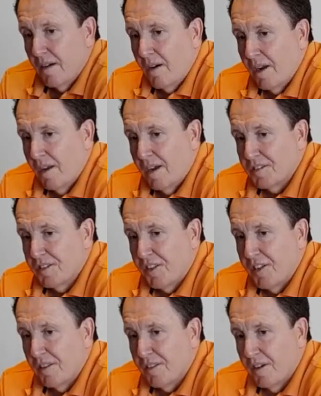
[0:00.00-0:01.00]
I like to
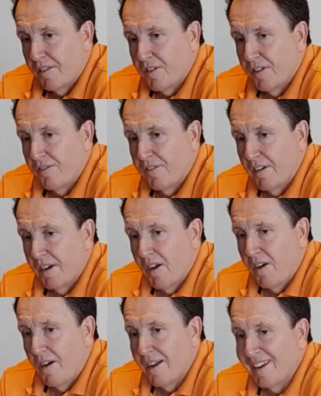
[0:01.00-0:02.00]
think that I've got a very
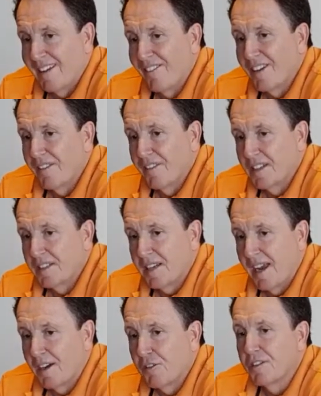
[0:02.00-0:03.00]
high level of
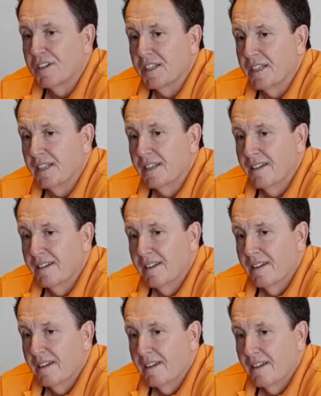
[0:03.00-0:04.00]
integrity,
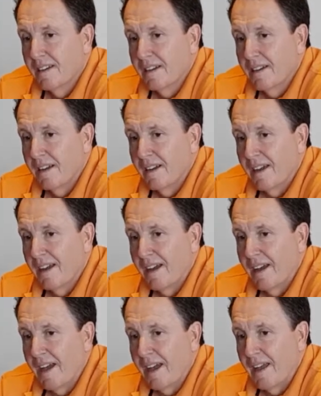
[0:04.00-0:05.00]

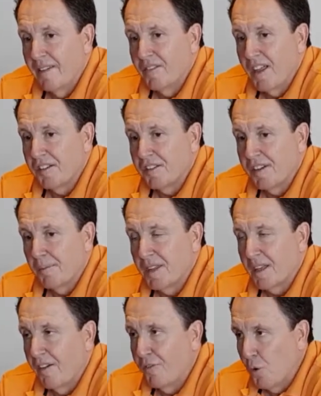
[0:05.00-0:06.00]
and that's
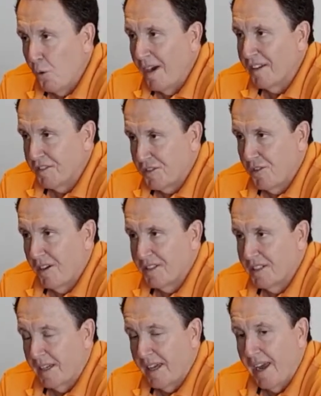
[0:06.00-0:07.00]
something I've always tried
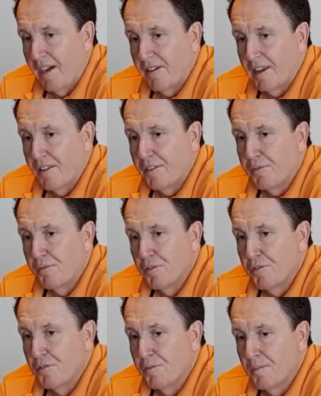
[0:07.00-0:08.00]
to carry
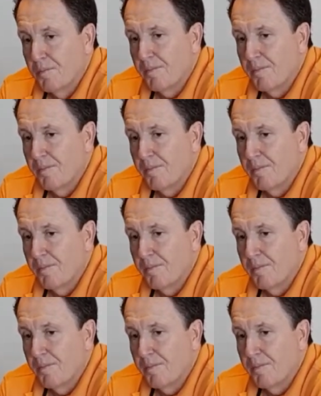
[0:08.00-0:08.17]
through